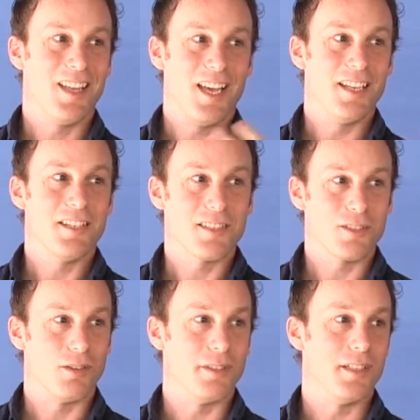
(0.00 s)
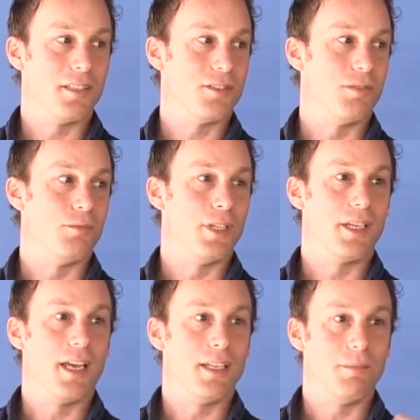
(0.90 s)
Any story that you'll
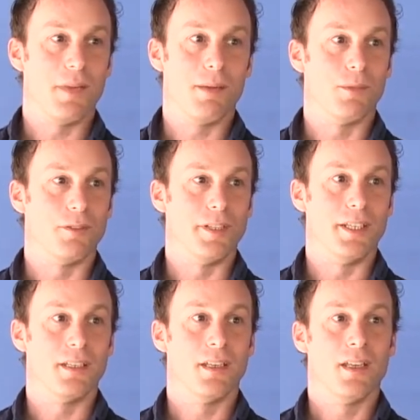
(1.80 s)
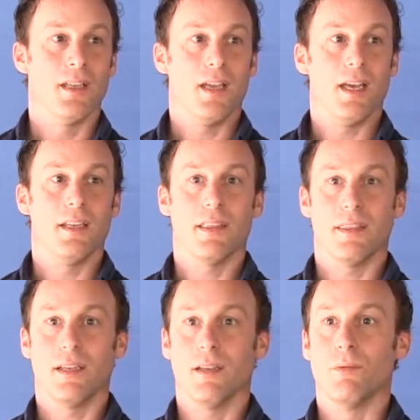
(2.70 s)
bring, any memory,
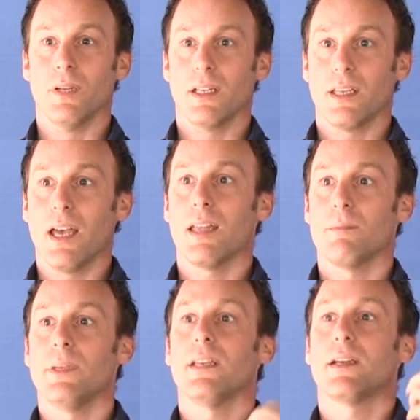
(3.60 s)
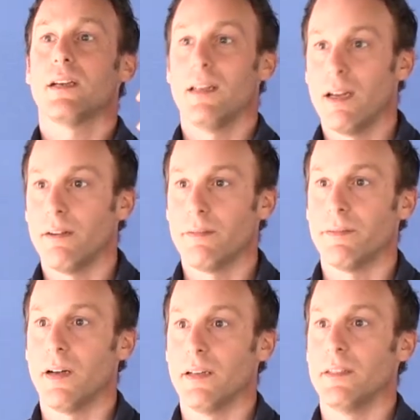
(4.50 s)
anything can be
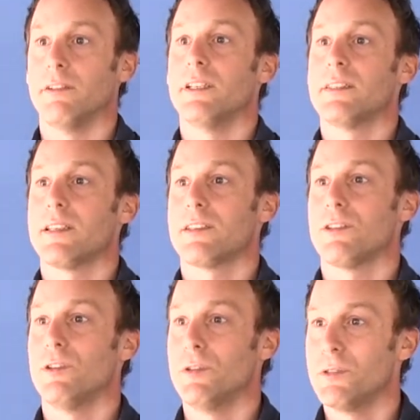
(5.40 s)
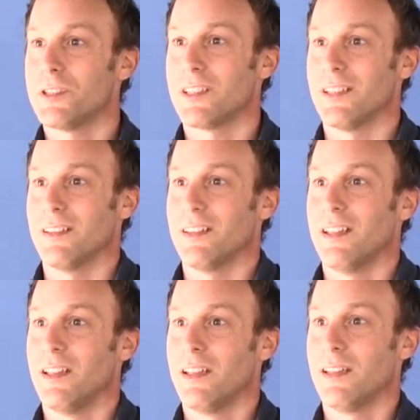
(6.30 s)
clarified. There is a solution
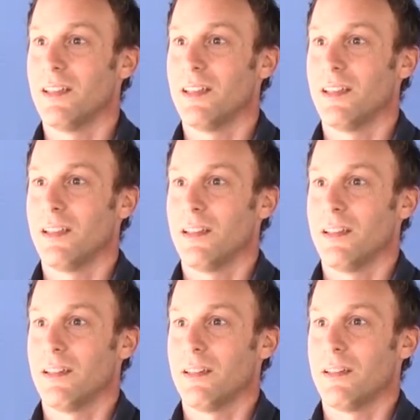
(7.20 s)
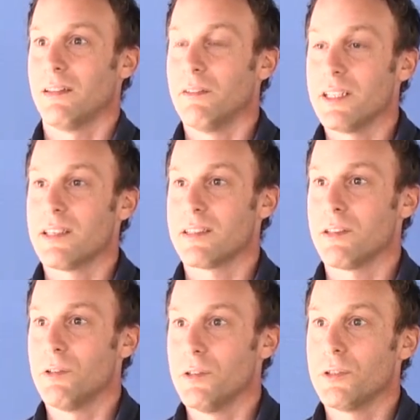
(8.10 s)
there is a
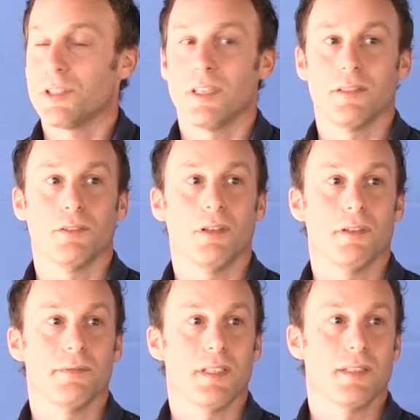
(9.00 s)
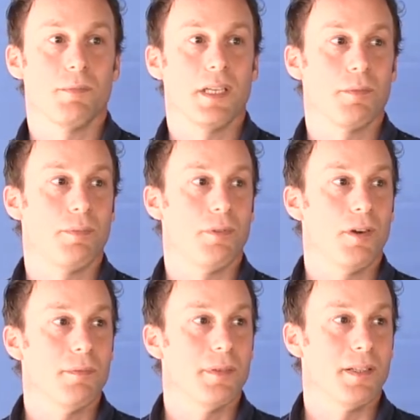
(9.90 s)
solution to all of these big
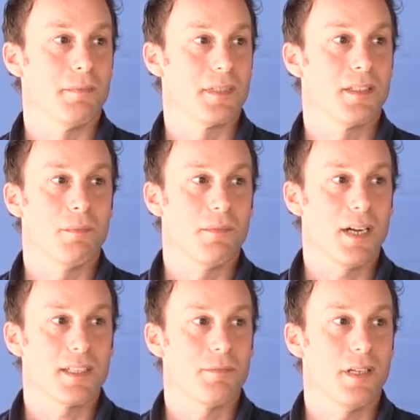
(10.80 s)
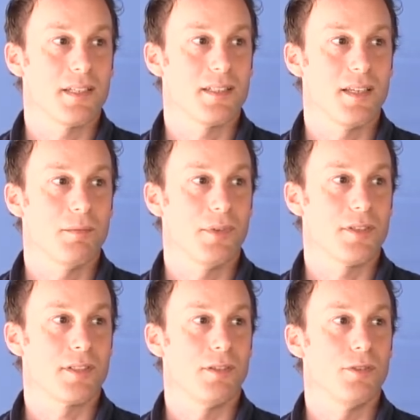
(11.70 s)
problems. There must be a simple
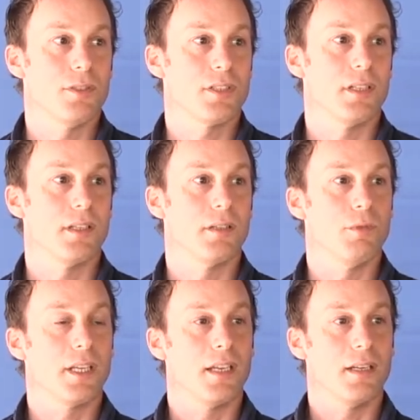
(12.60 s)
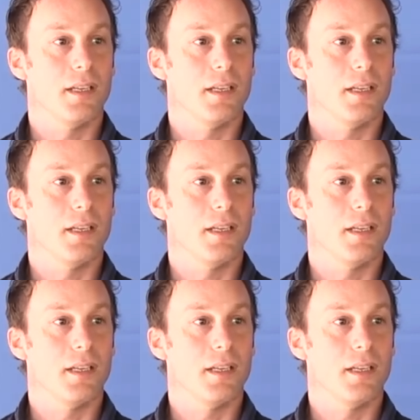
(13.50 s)
solution that we can